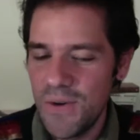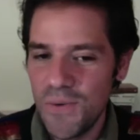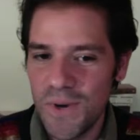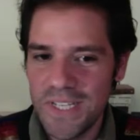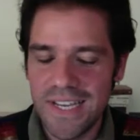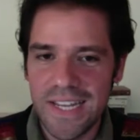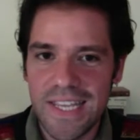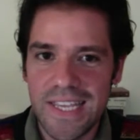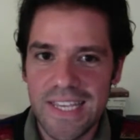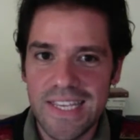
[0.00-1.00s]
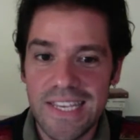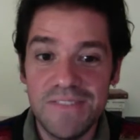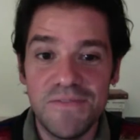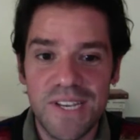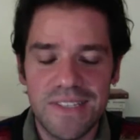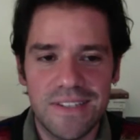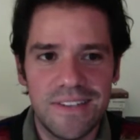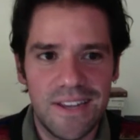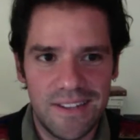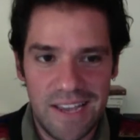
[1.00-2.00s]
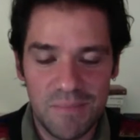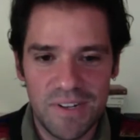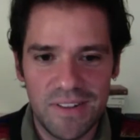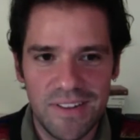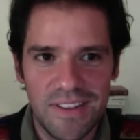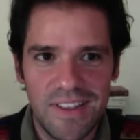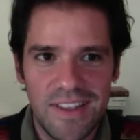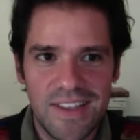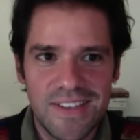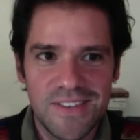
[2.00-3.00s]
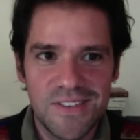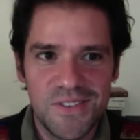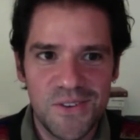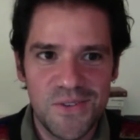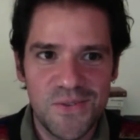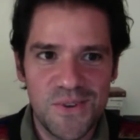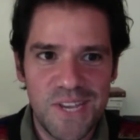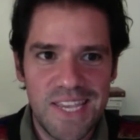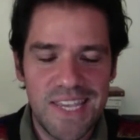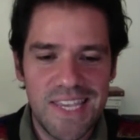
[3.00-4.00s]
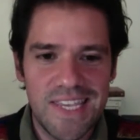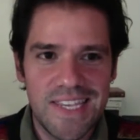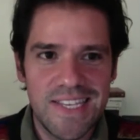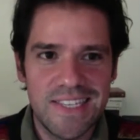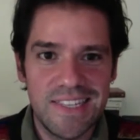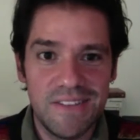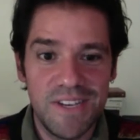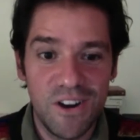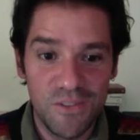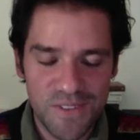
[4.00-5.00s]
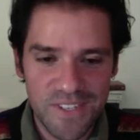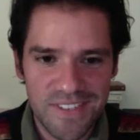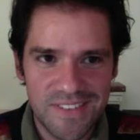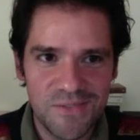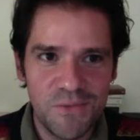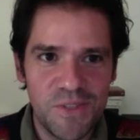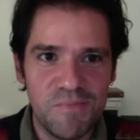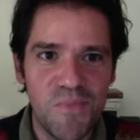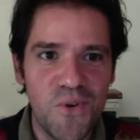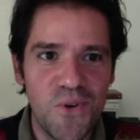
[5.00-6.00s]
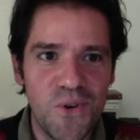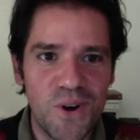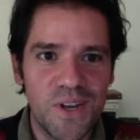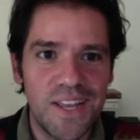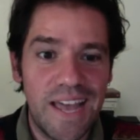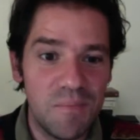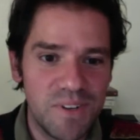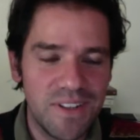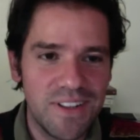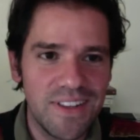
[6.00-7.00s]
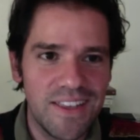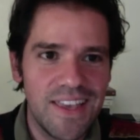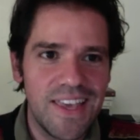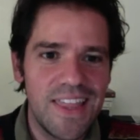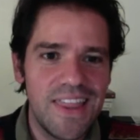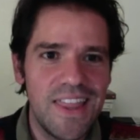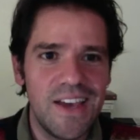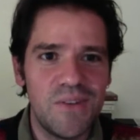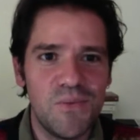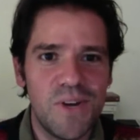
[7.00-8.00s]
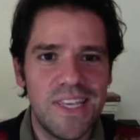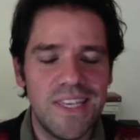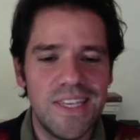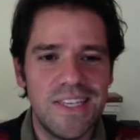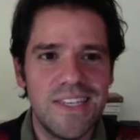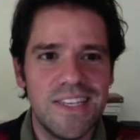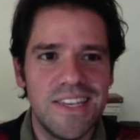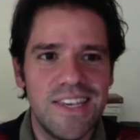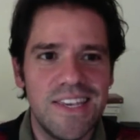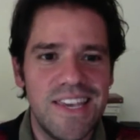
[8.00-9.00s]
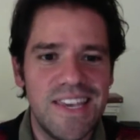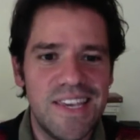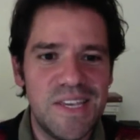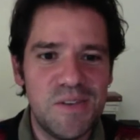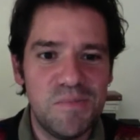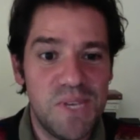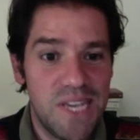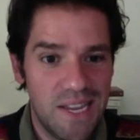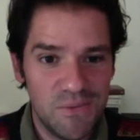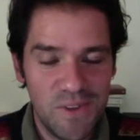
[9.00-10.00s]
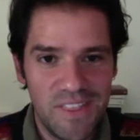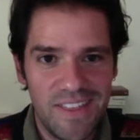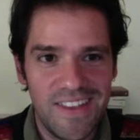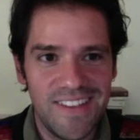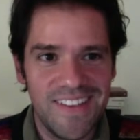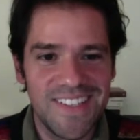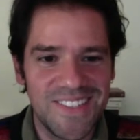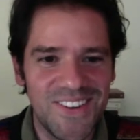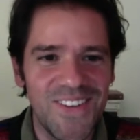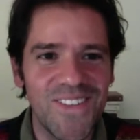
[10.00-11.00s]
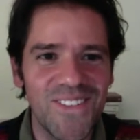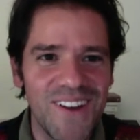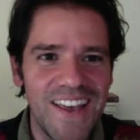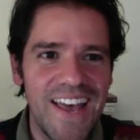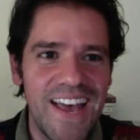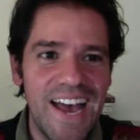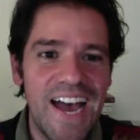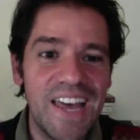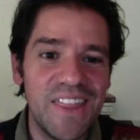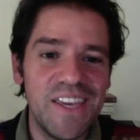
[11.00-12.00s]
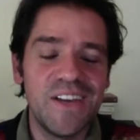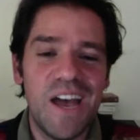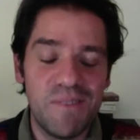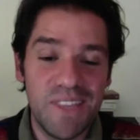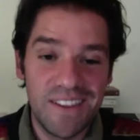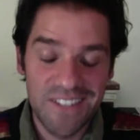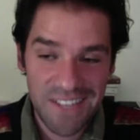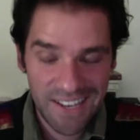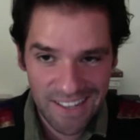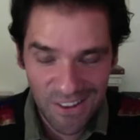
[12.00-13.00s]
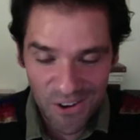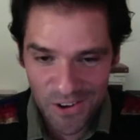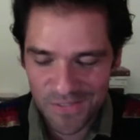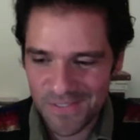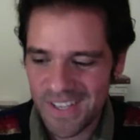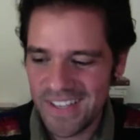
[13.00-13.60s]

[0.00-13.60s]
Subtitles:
was that he invested that capital. So he's leaving office with more capital than what he began with. So I think, I mean, there's like a lot of